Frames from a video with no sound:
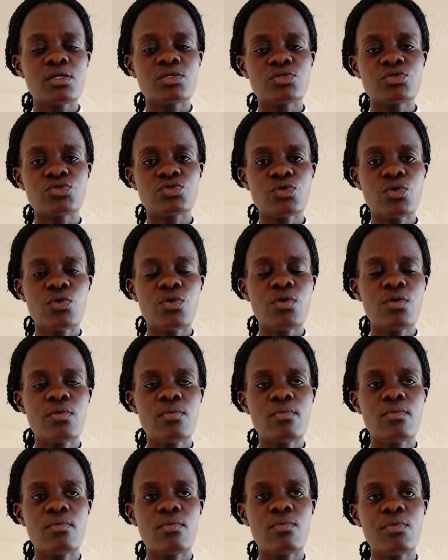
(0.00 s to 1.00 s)

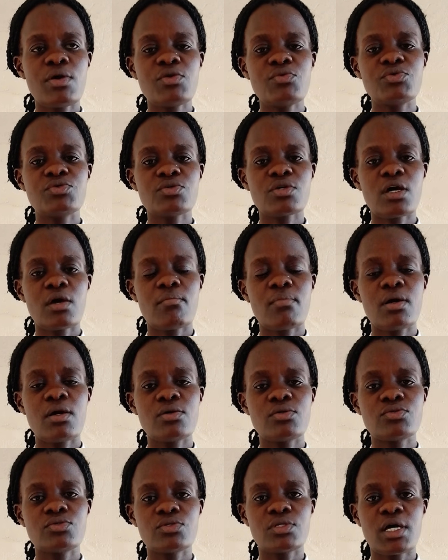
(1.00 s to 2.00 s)
So when we talk
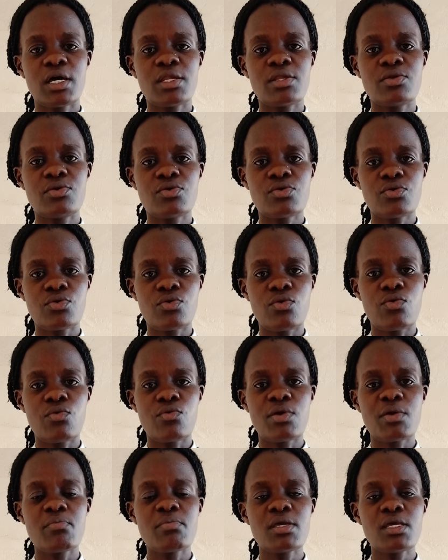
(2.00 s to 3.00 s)
about land law,
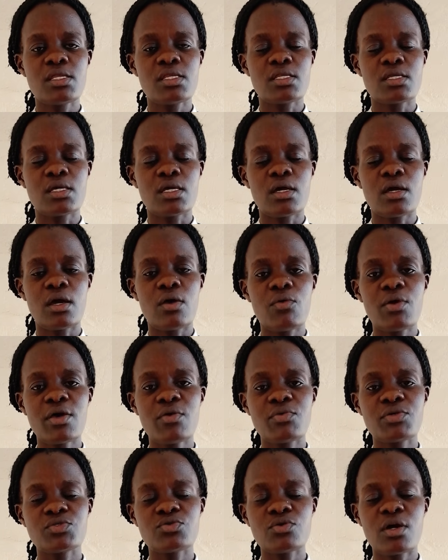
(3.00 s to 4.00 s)
we mean
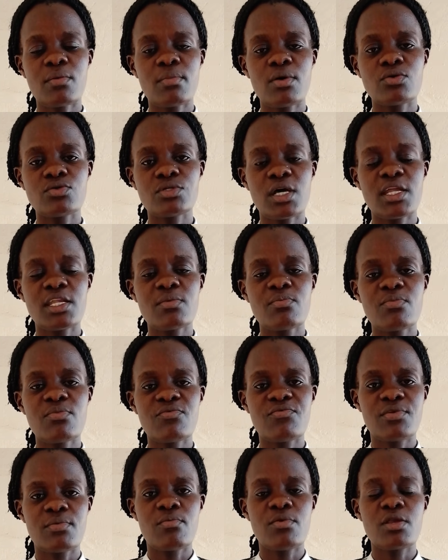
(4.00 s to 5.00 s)
when we talk about an
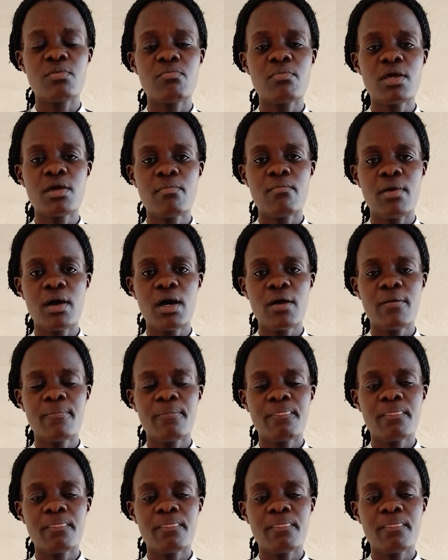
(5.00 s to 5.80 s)
immovable, remember